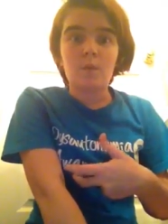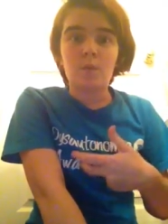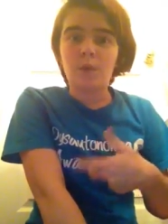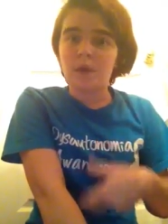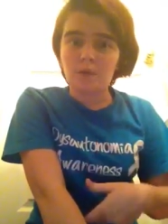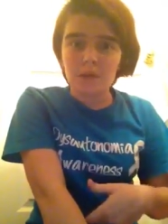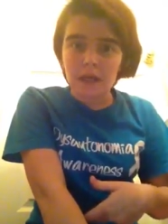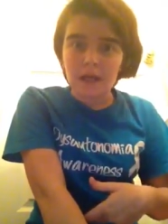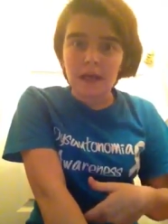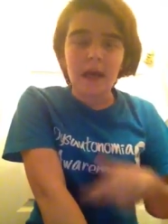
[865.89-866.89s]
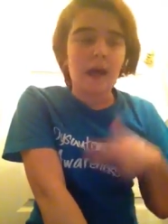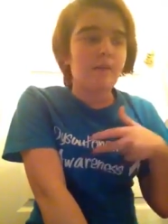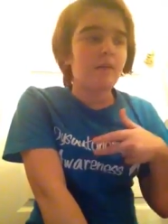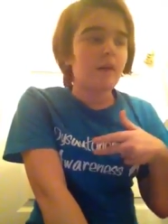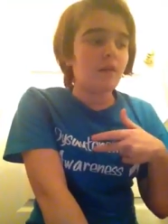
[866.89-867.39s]
we don't think I
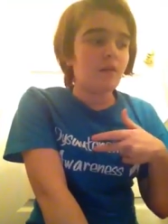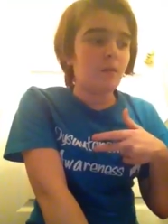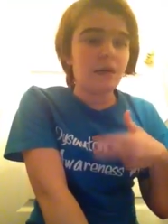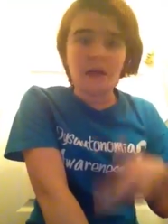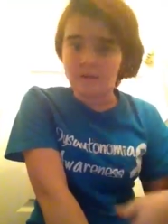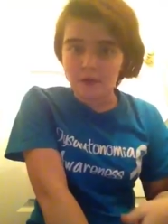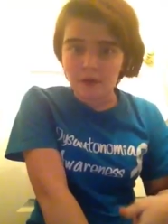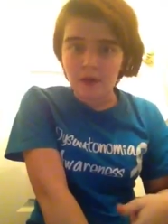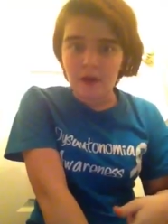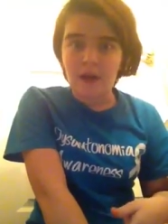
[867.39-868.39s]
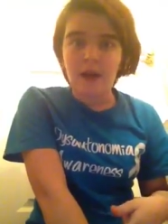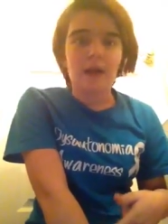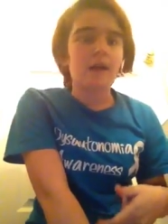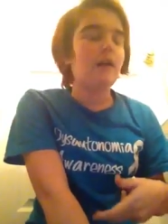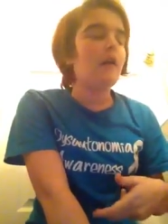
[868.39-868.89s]
have it. We never thought I
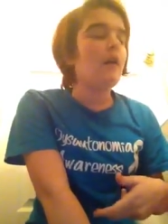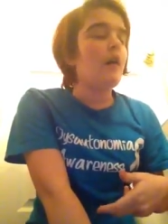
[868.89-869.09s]
had it.